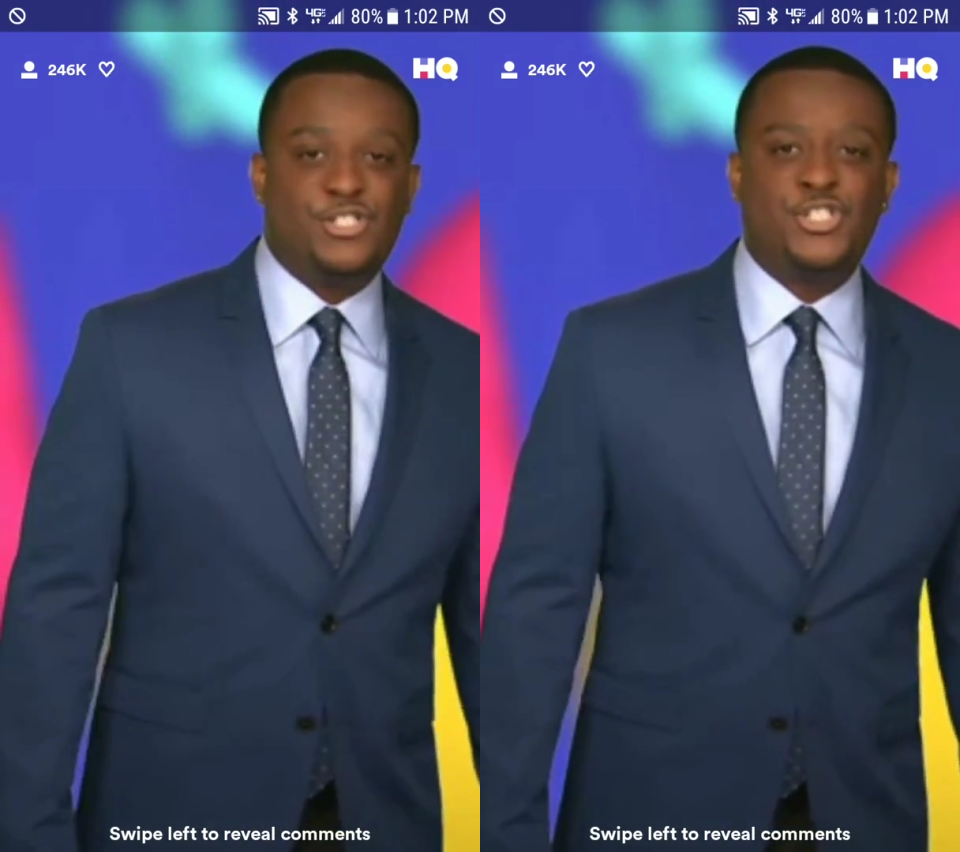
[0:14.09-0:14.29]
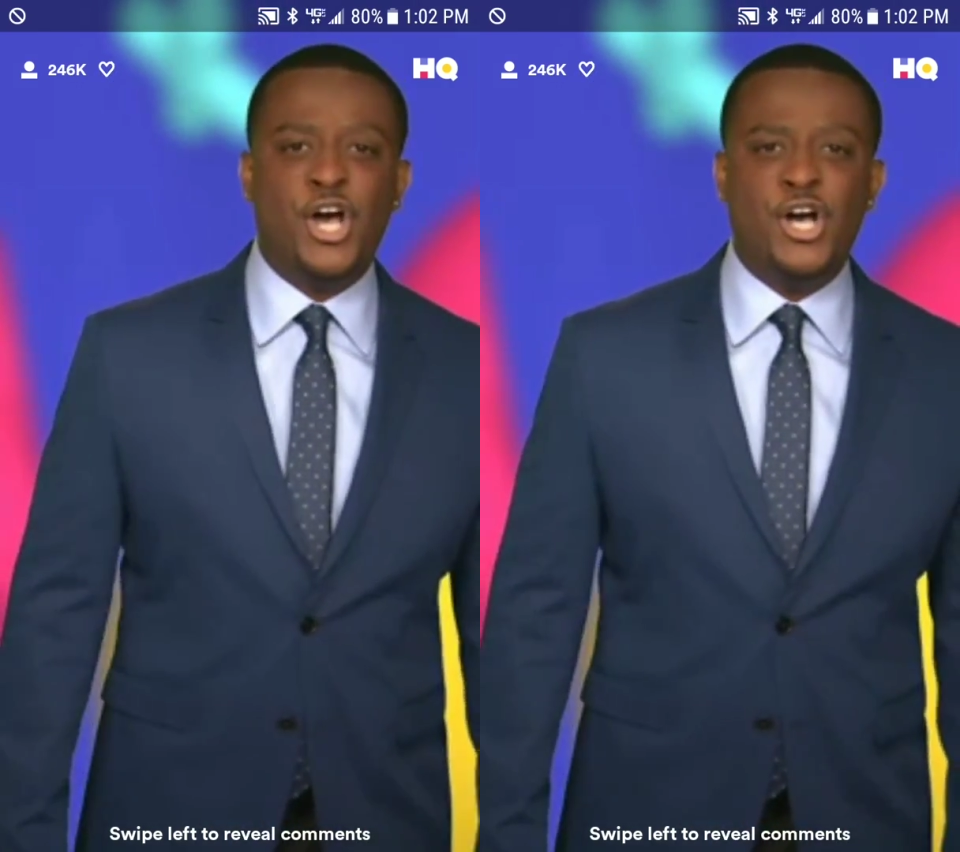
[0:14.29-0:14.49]

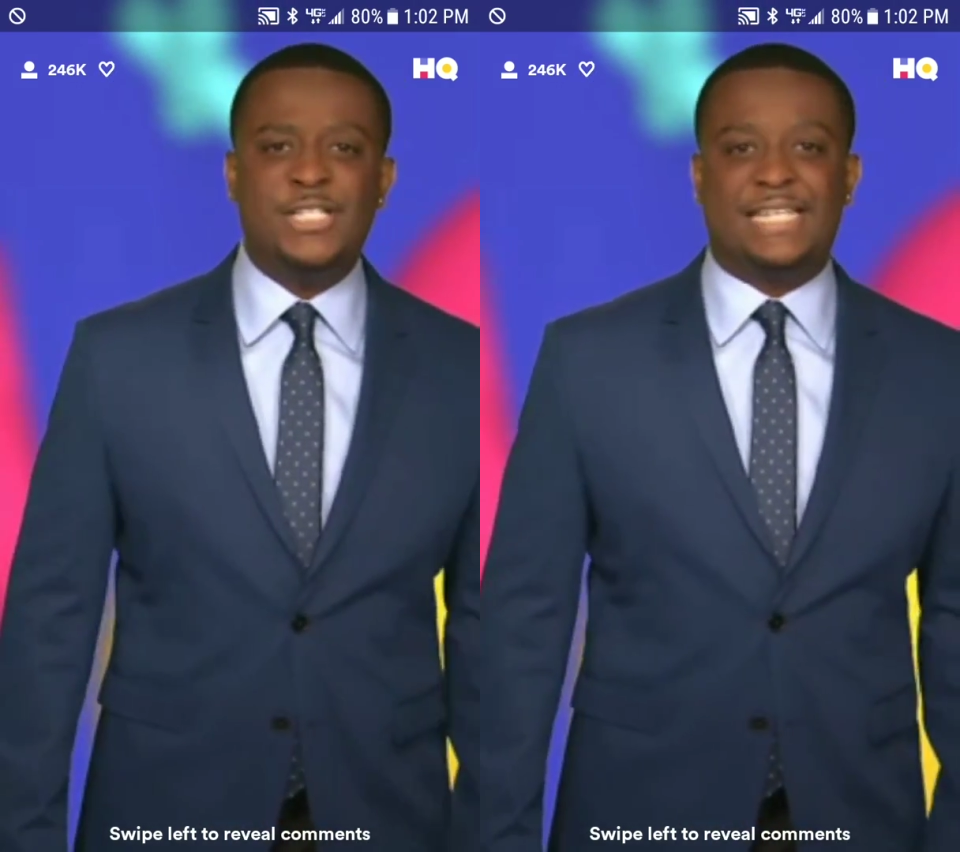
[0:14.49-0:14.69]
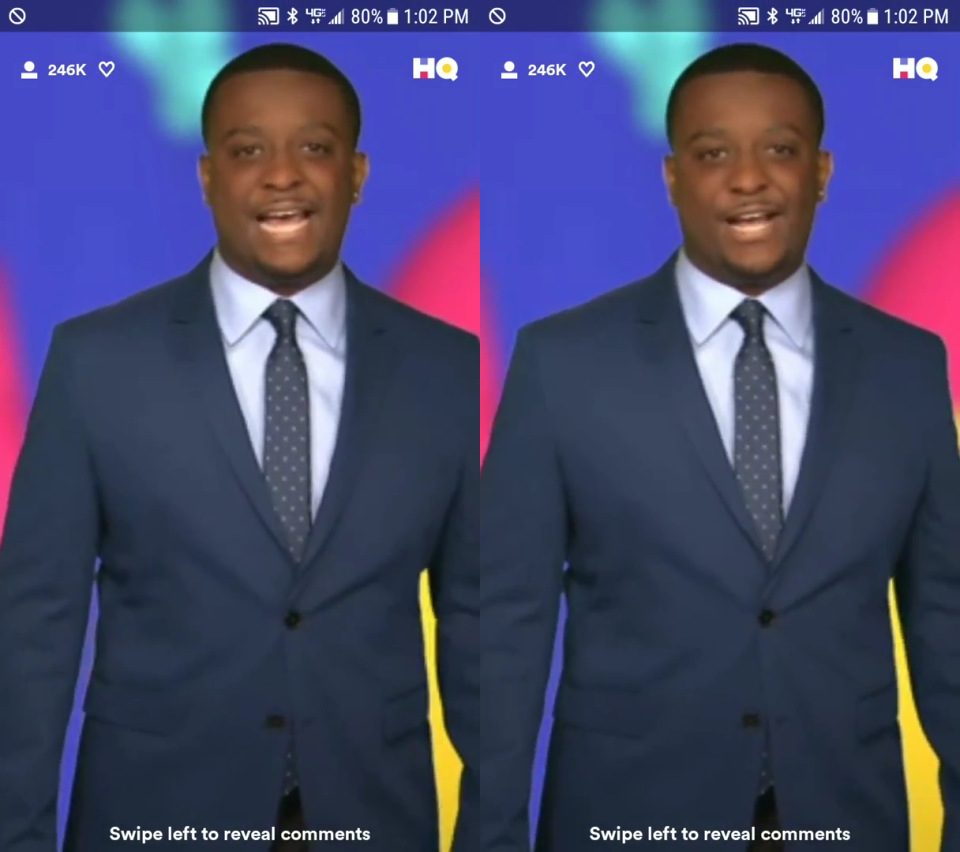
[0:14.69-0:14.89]
It's
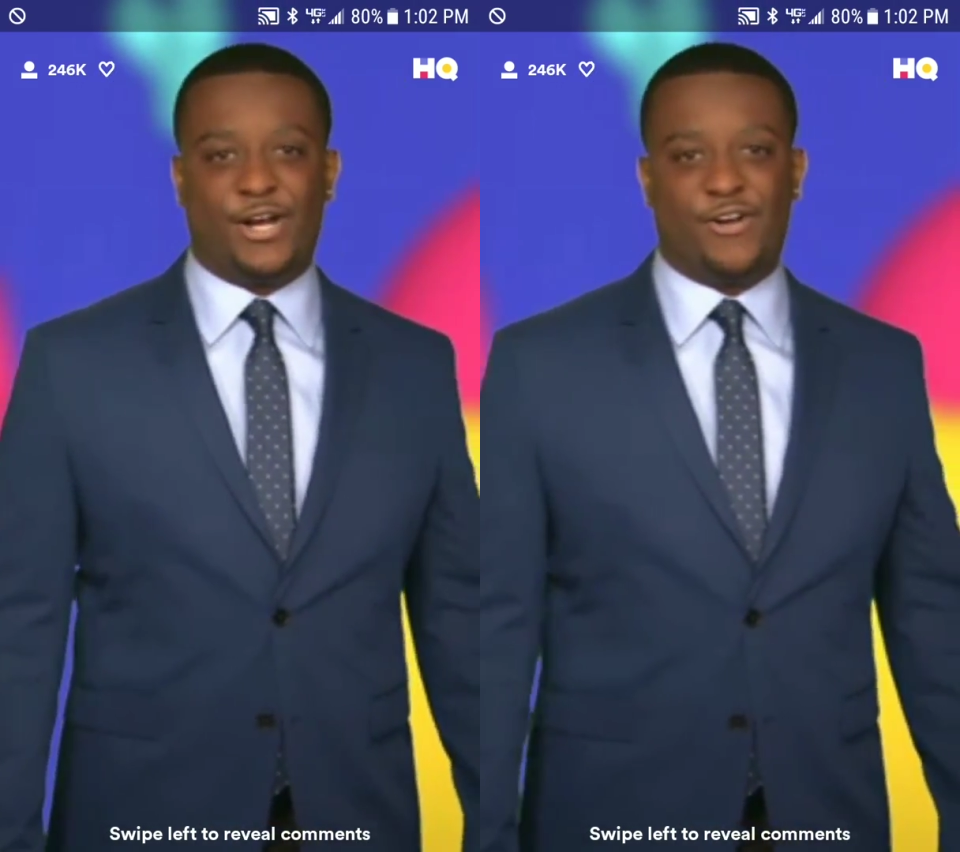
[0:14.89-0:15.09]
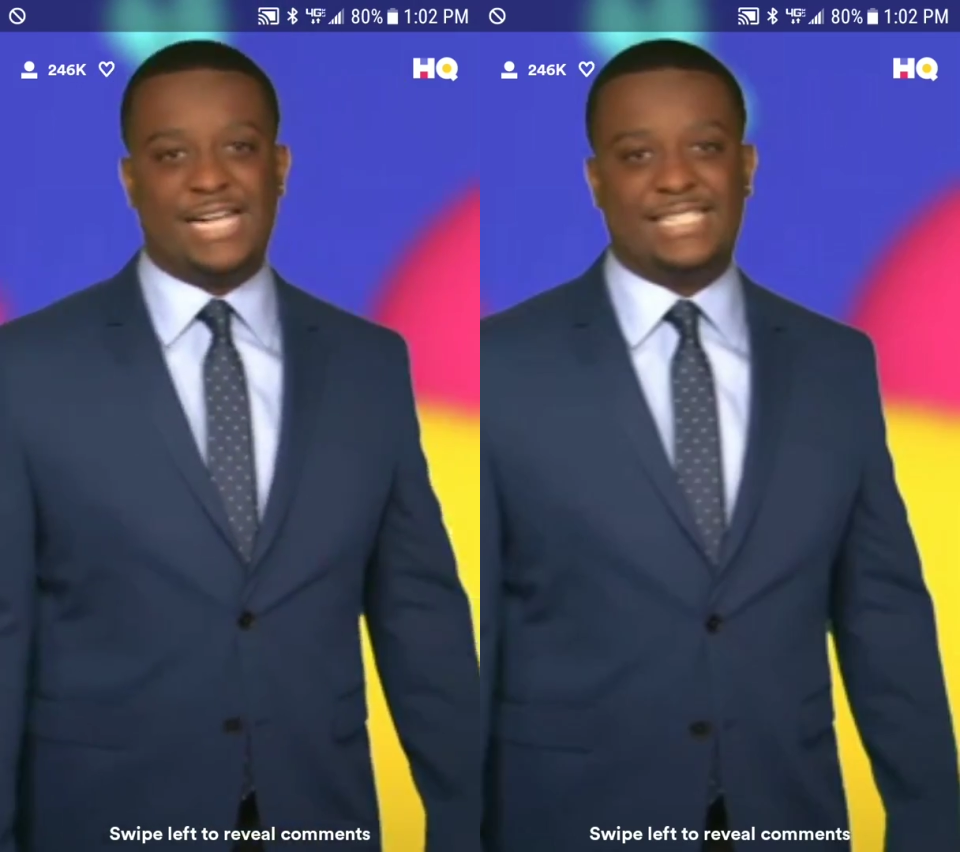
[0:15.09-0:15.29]

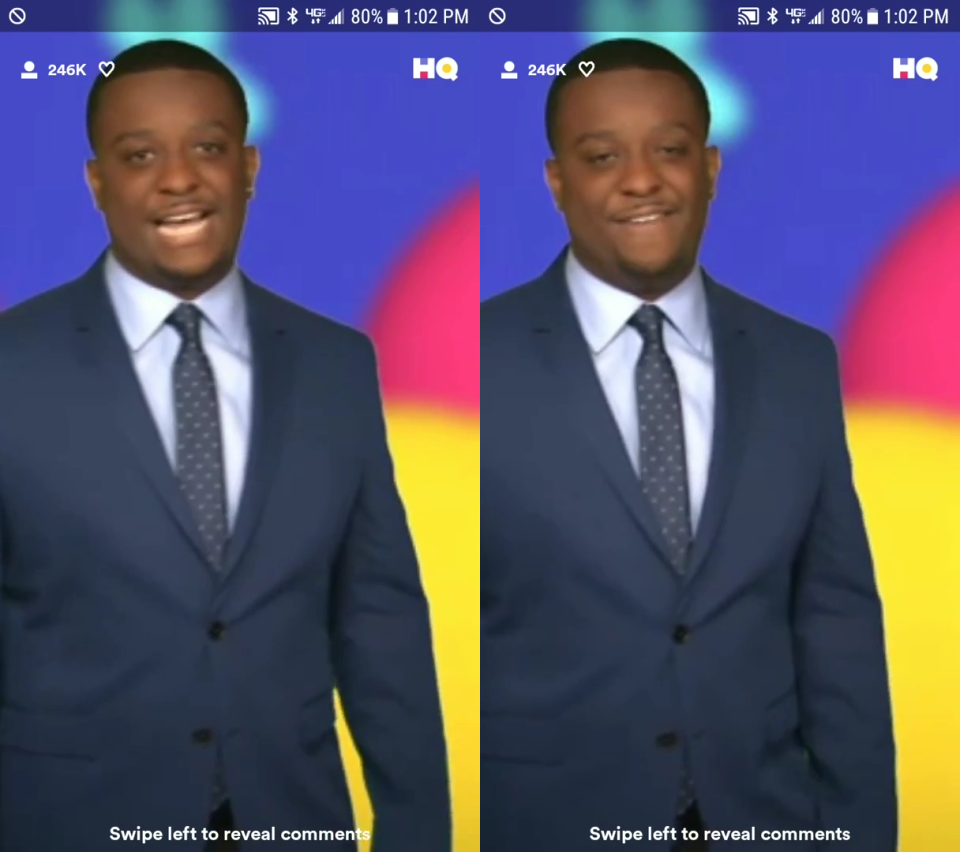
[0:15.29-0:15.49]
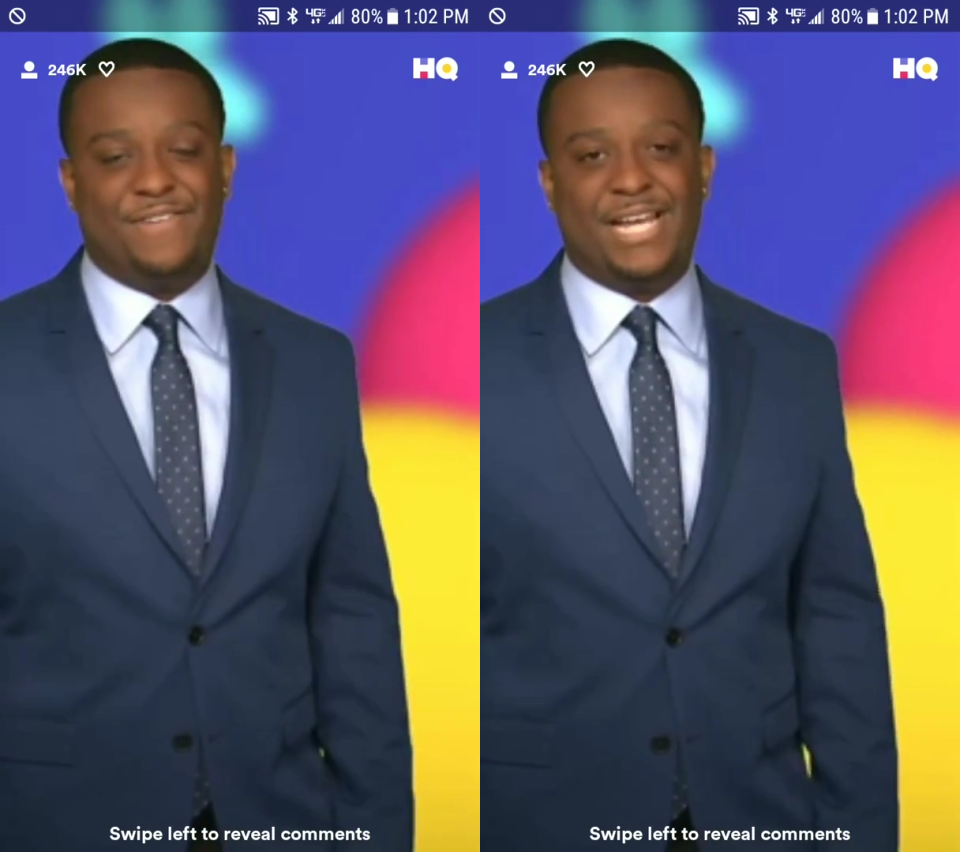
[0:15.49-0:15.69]
Tuesday,
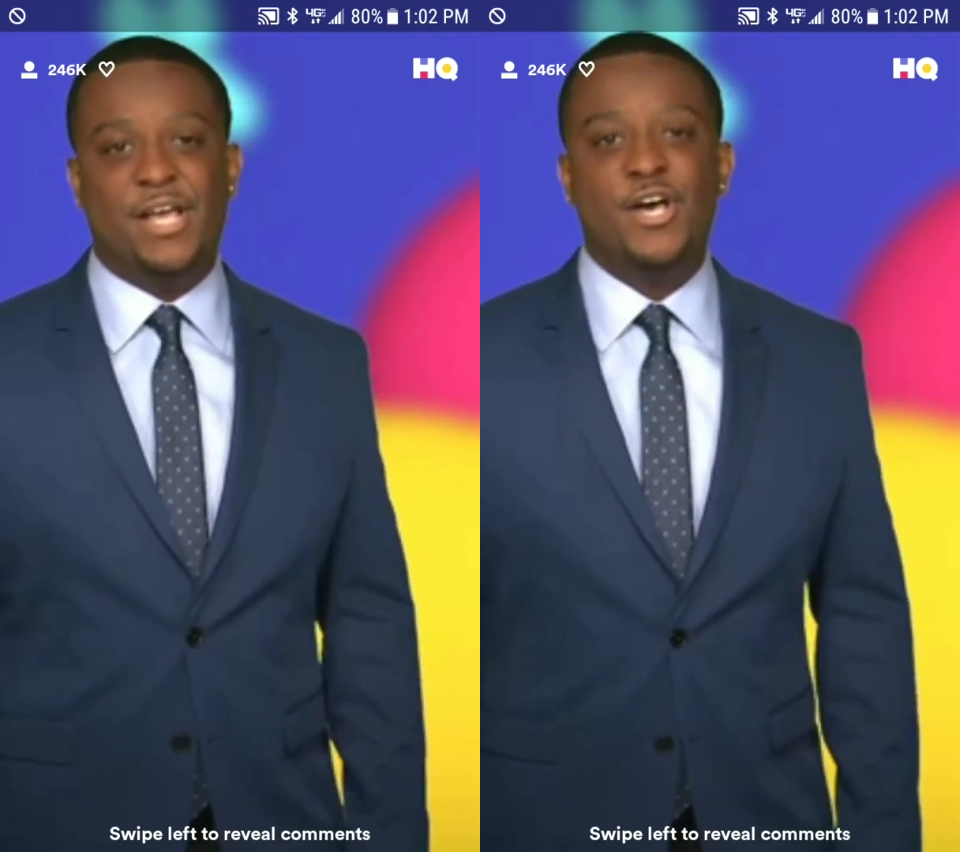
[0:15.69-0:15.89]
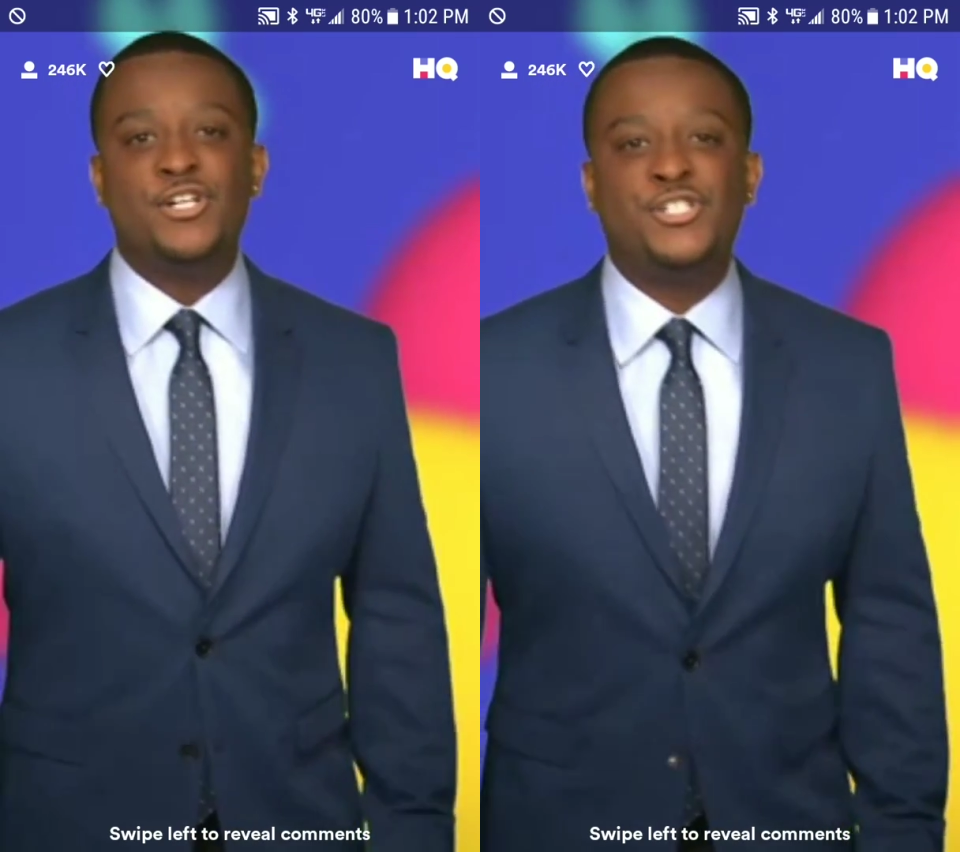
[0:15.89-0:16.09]
Craig David.